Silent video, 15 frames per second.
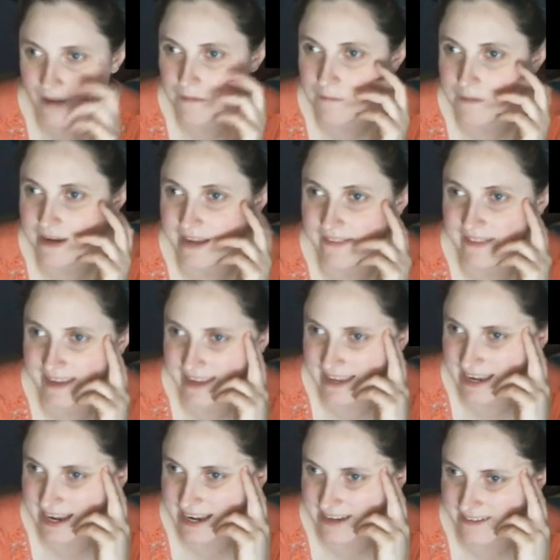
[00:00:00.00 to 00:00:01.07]
But I like
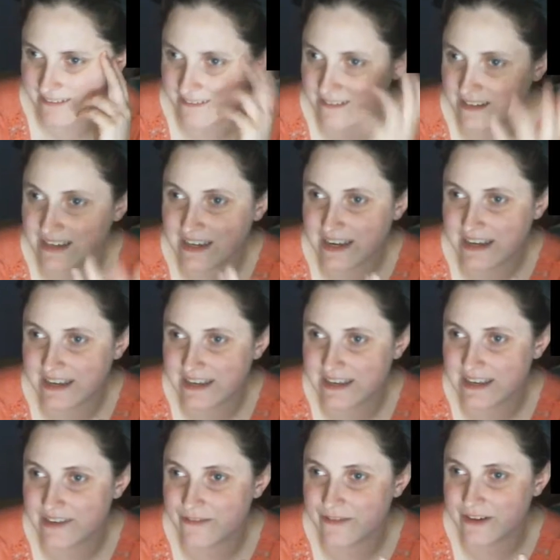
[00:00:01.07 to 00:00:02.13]
had
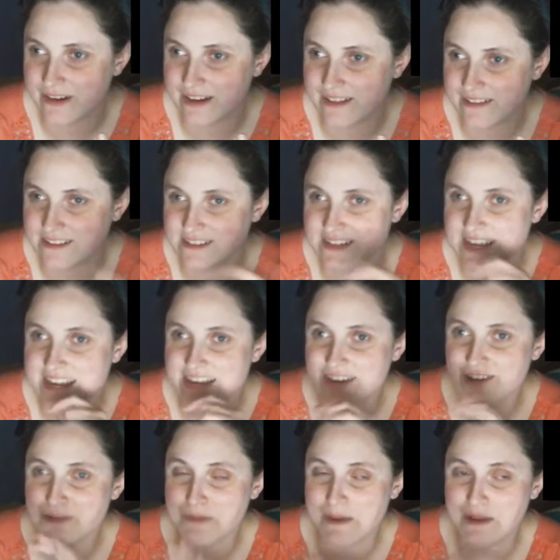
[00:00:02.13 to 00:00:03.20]
different colors.
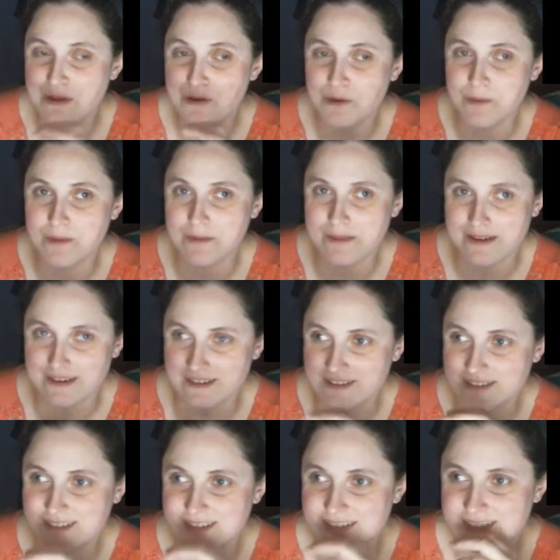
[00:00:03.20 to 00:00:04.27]
Here's my Goomy Bears.